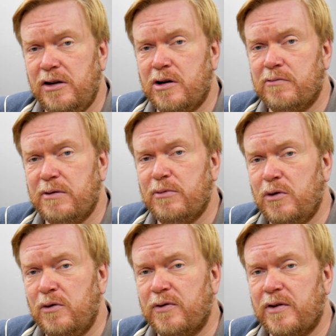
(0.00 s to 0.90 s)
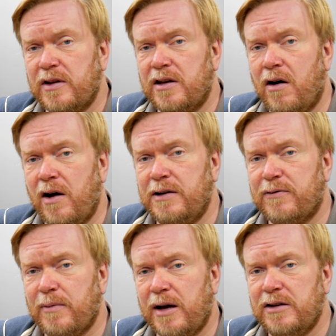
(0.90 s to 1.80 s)
you can remove the guide
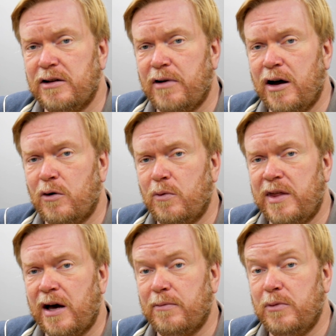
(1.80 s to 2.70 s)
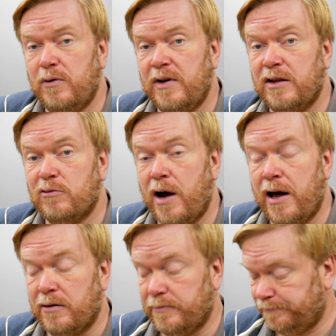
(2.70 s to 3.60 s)
from under the rail without moving the
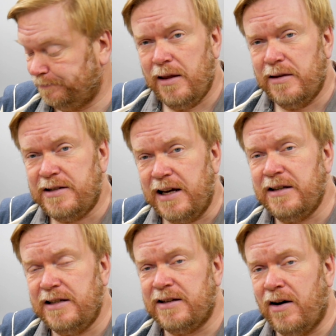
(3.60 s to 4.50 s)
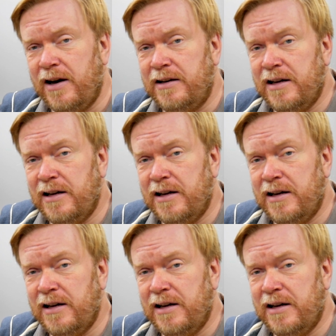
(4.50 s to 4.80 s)
rail. The second design